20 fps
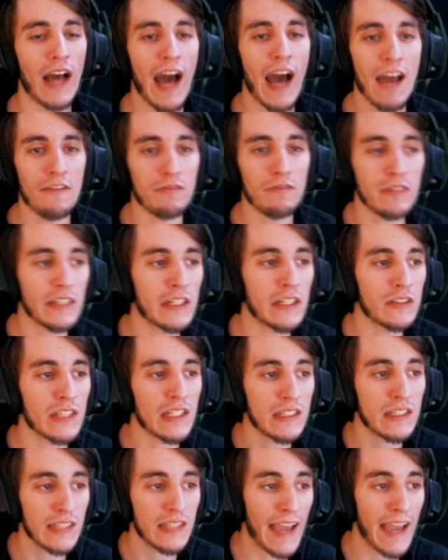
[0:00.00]
I've literally
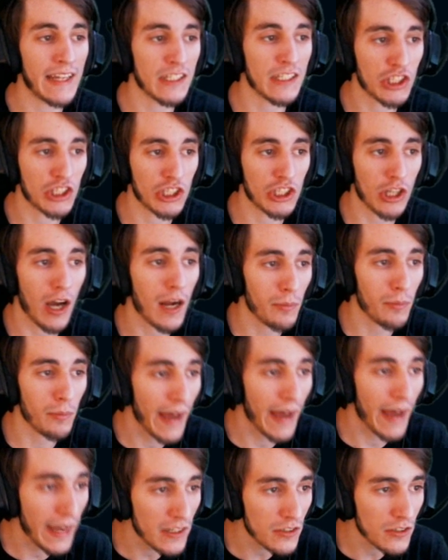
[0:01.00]
landed Shock
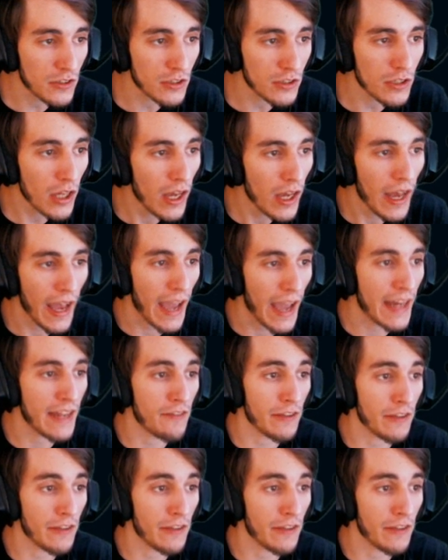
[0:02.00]
Blasts and have